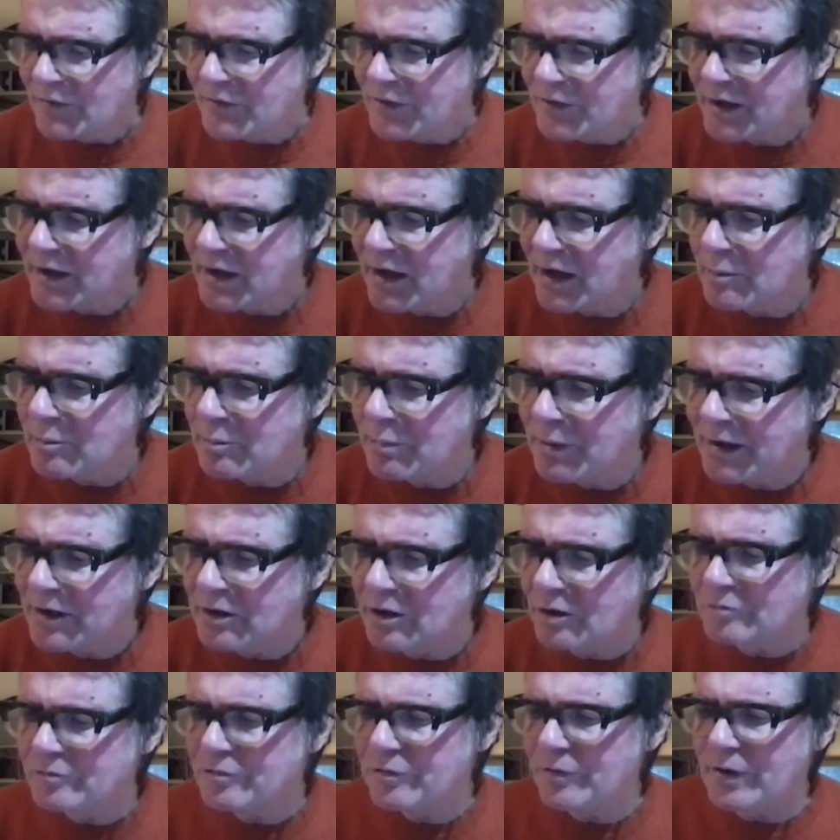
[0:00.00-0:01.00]
They came back
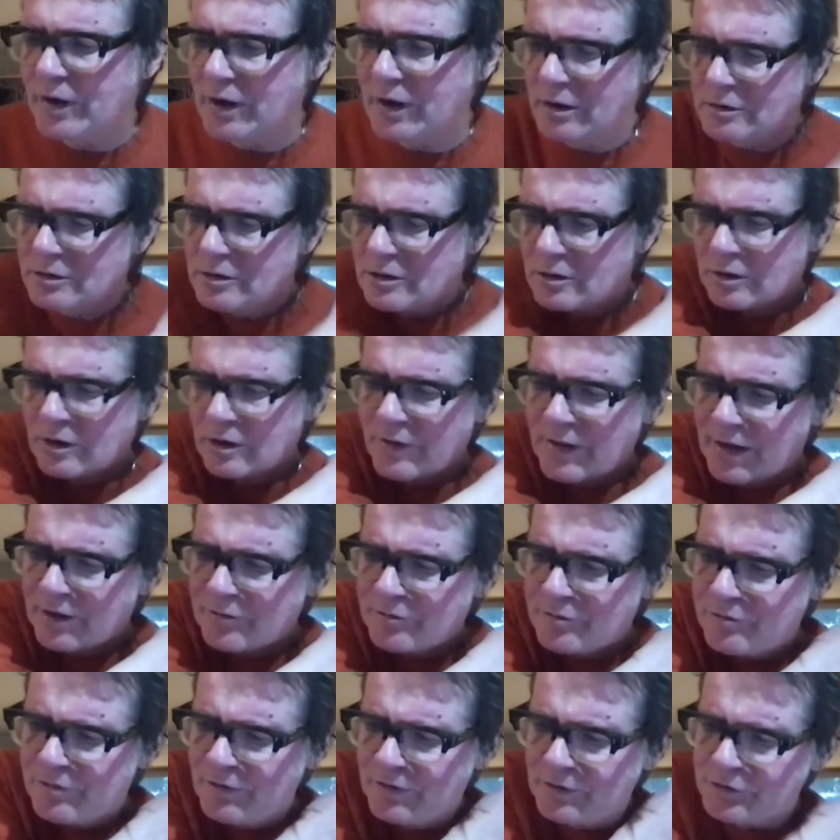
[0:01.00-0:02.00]
on for the encore. They had
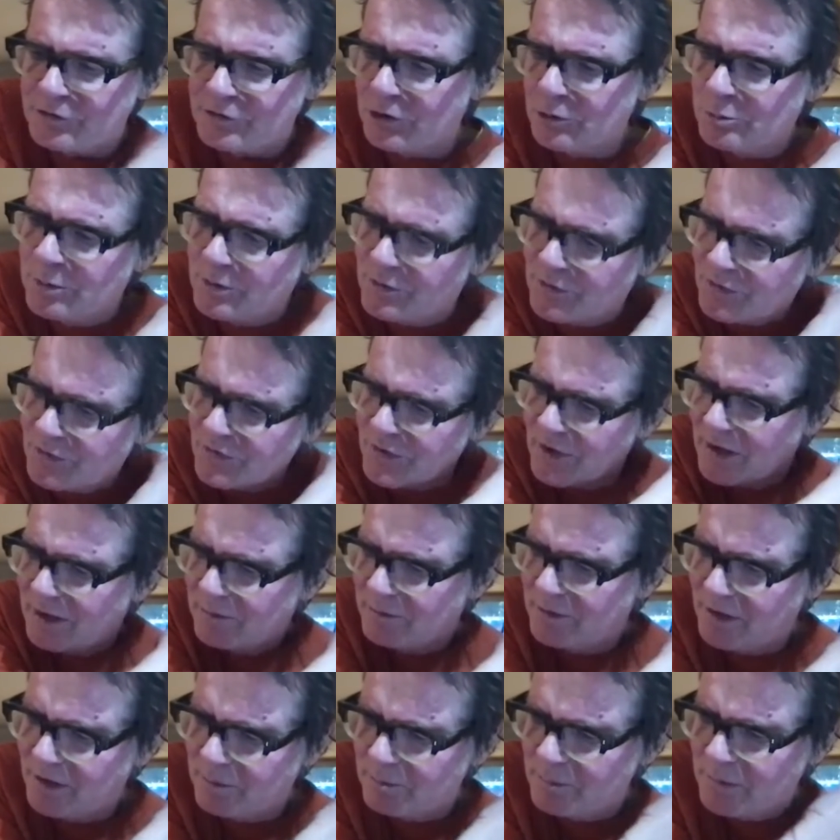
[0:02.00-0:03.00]
Phil Jupitus there
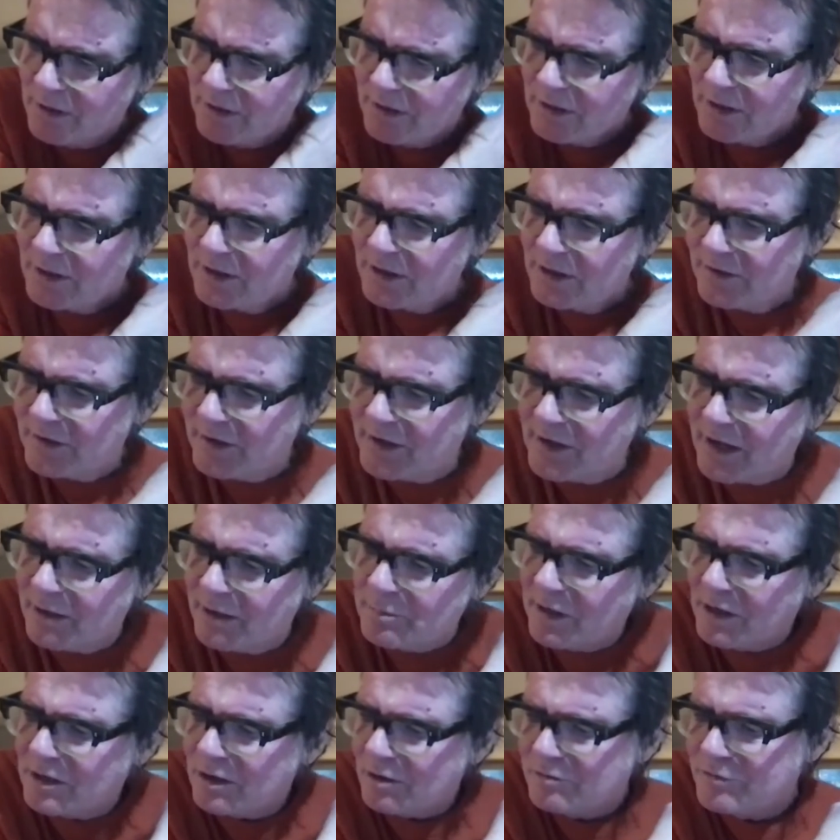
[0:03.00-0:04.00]
with them. They came
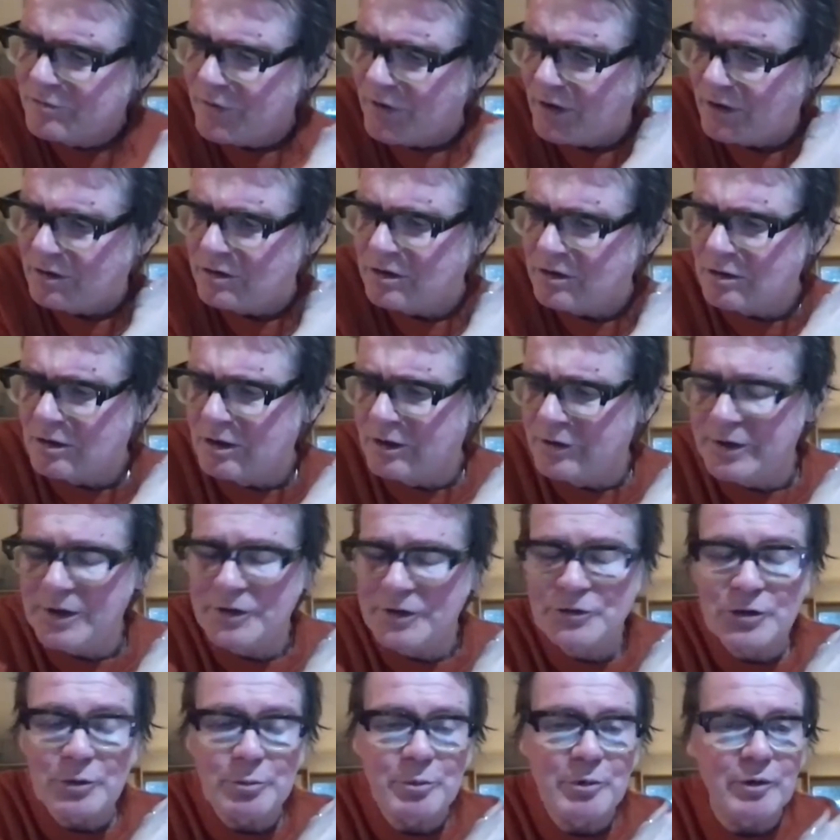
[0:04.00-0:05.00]
back on for the encore and
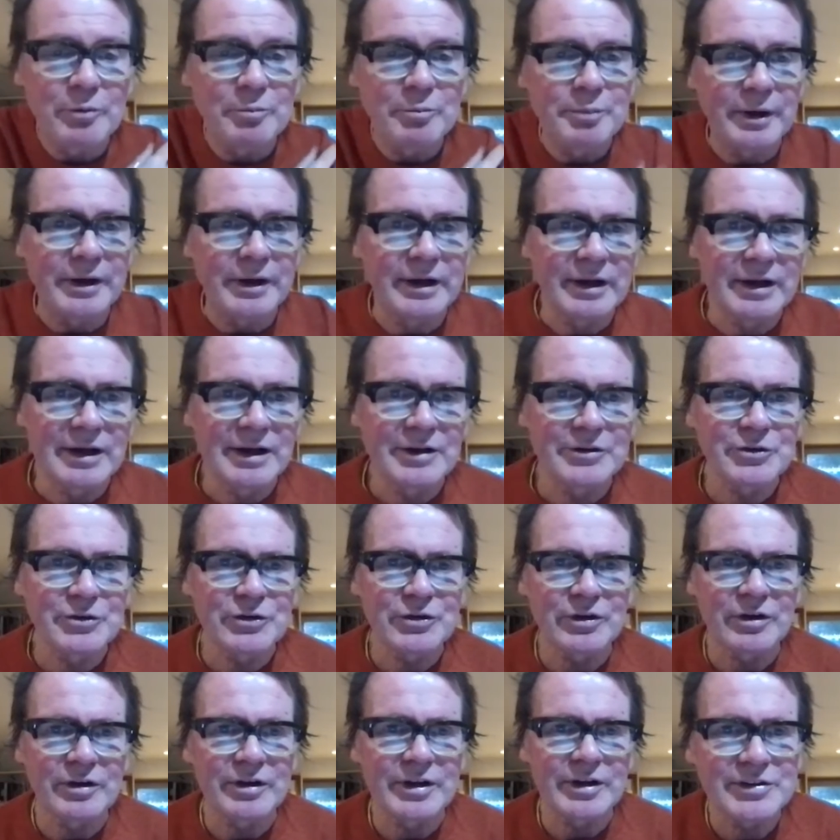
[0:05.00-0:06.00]
did Tubthumping, and I just
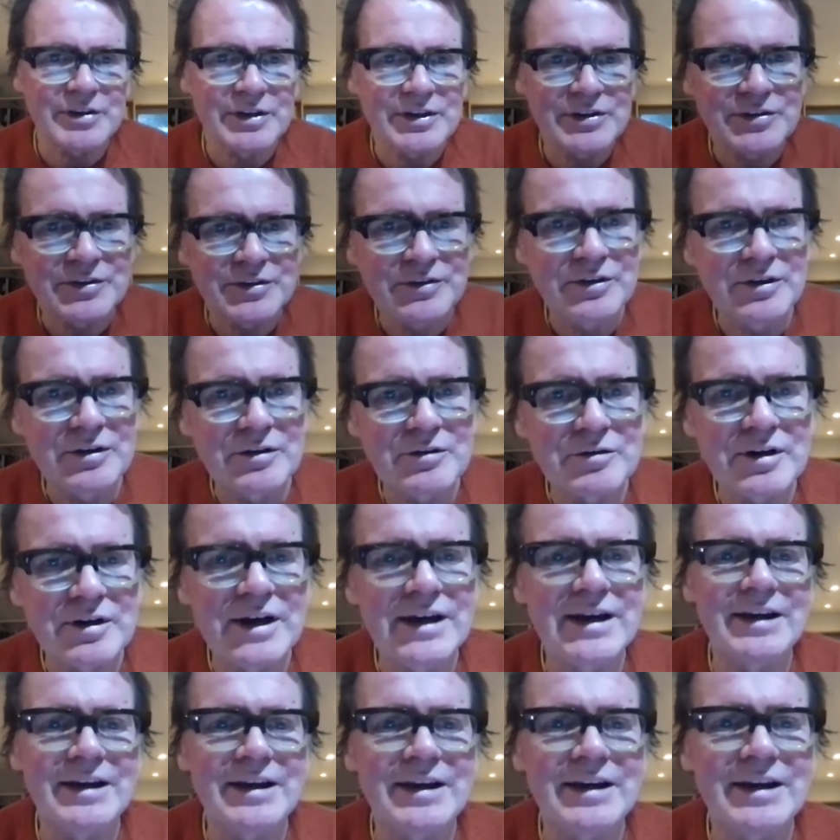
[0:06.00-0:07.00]
thought, this is
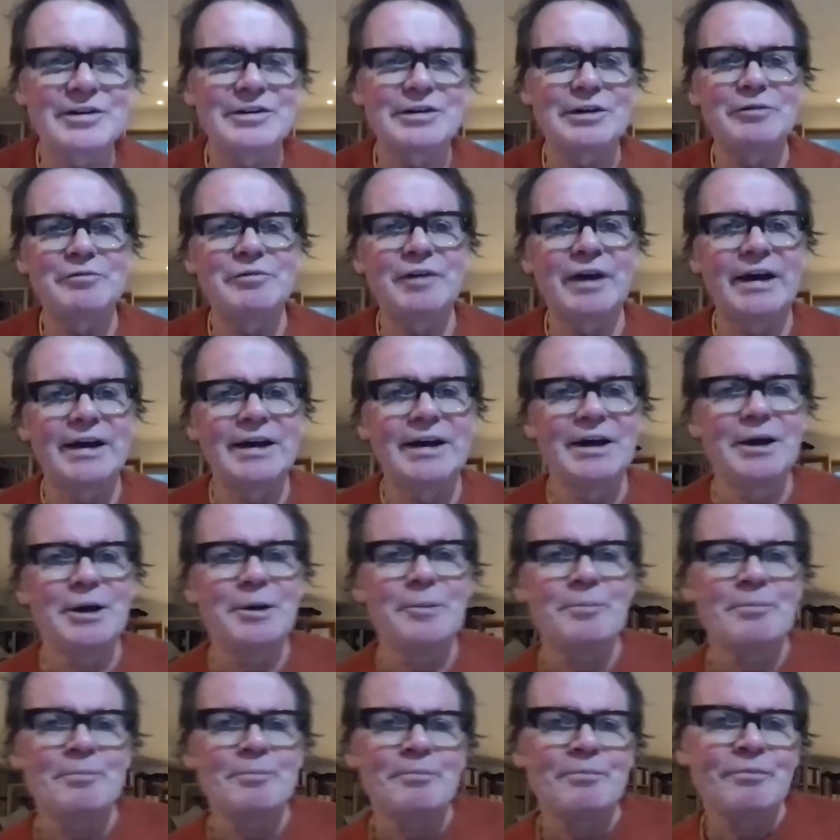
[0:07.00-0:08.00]
great. This is lovely.
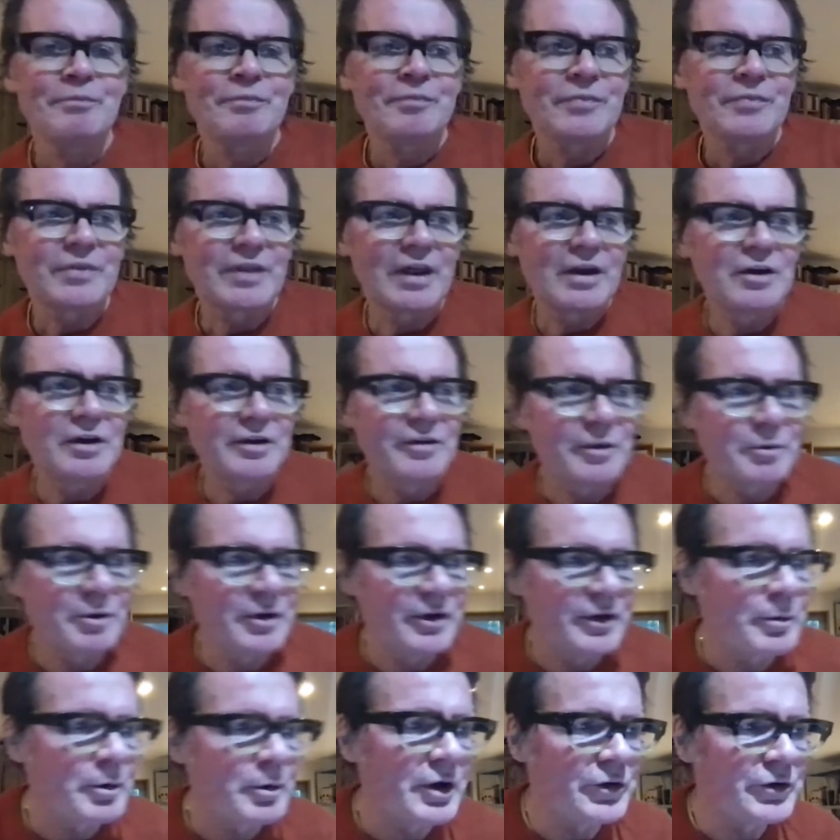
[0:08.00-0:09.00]
They
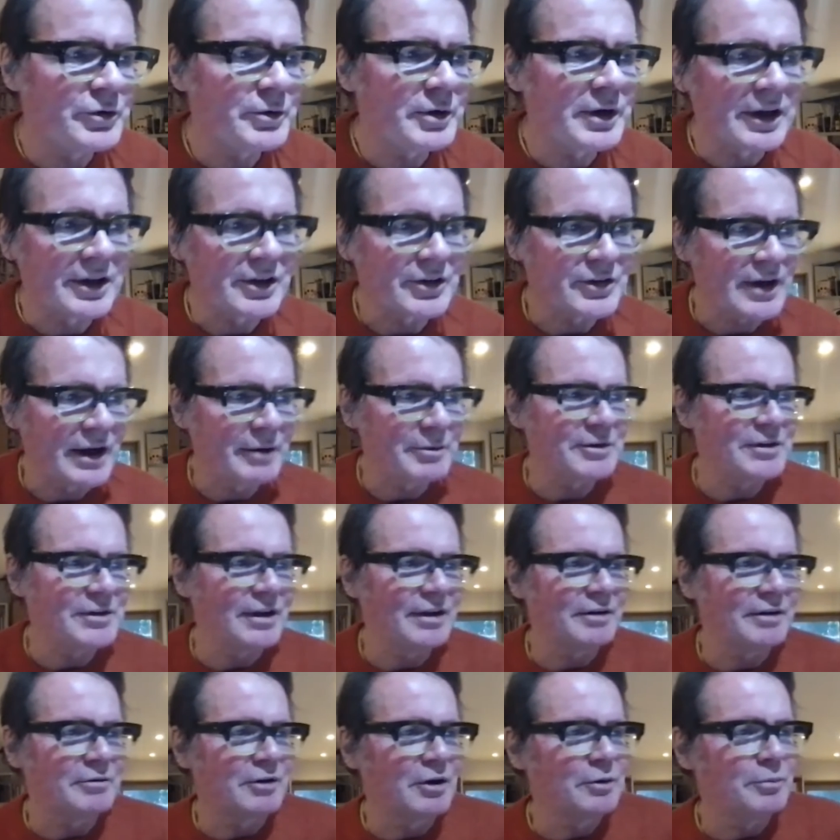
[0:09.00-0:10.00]
weren't doing it because I was in
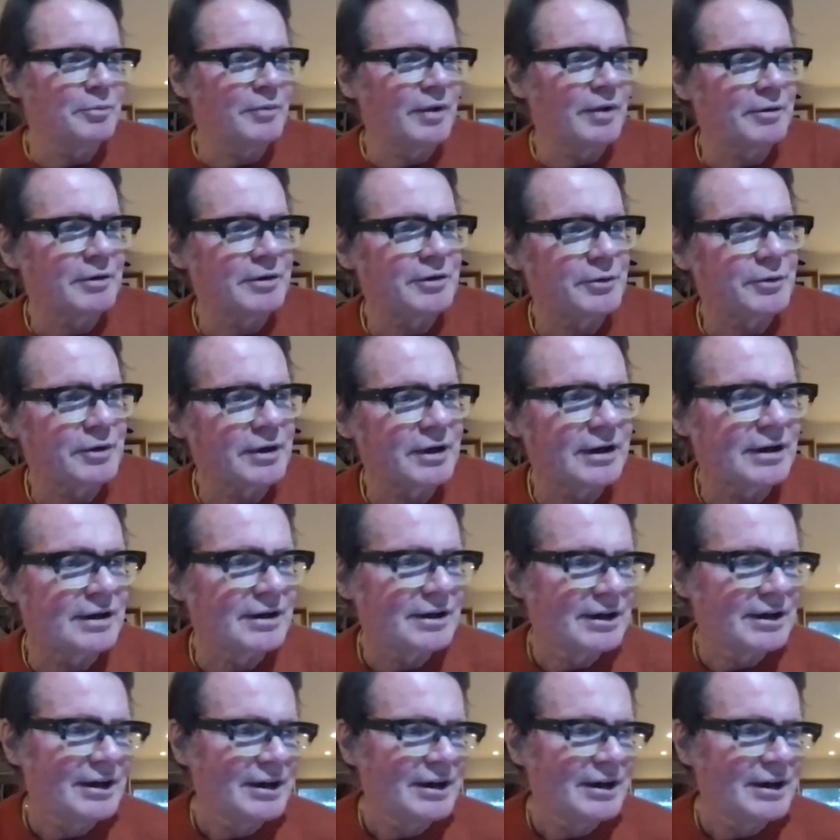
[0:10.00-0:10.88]
the room. They were doing it